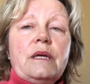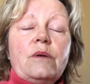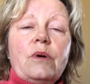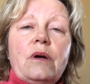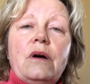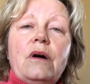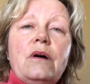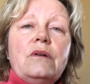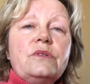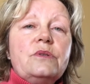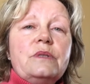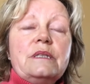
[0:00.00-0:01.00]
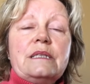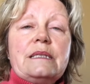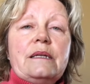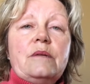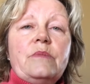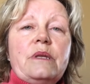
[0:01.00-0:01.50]
were all doing the
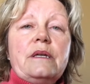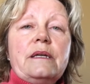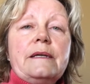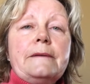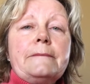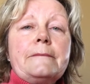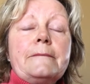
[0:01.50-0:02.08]
same thing.